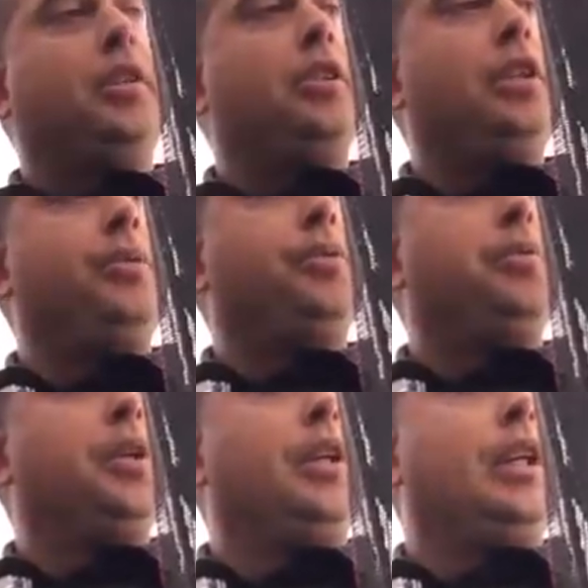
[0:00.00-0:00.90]
called
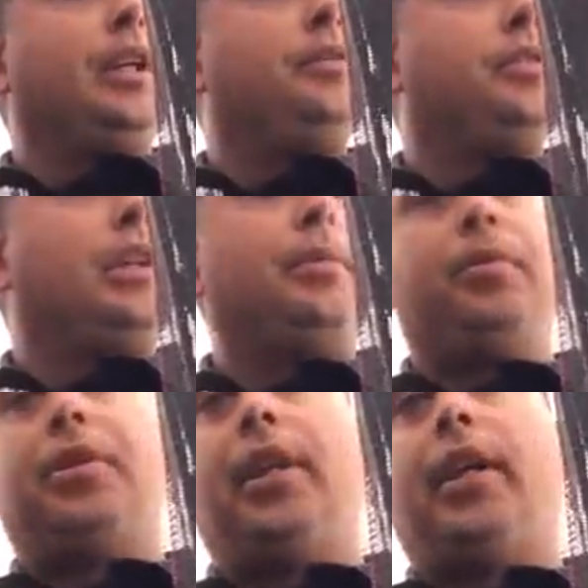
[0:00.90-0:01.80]
911, I have to stop
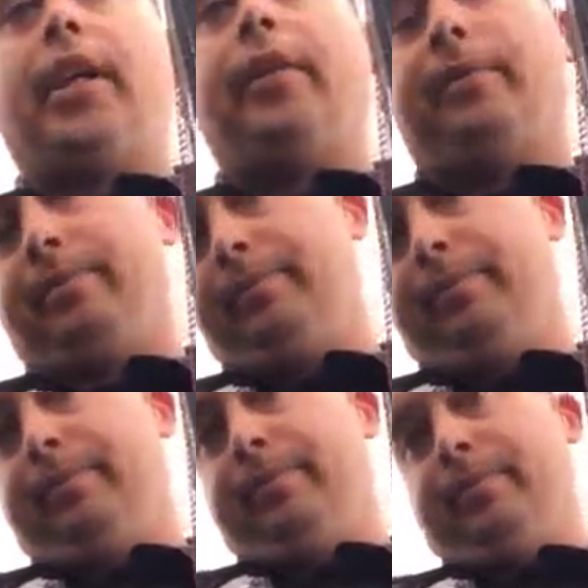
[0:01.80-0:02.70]
and say hi.
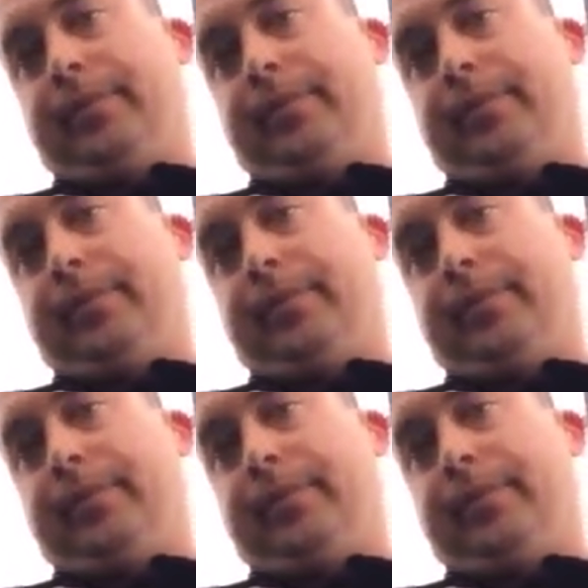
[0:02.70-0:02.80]
Okay.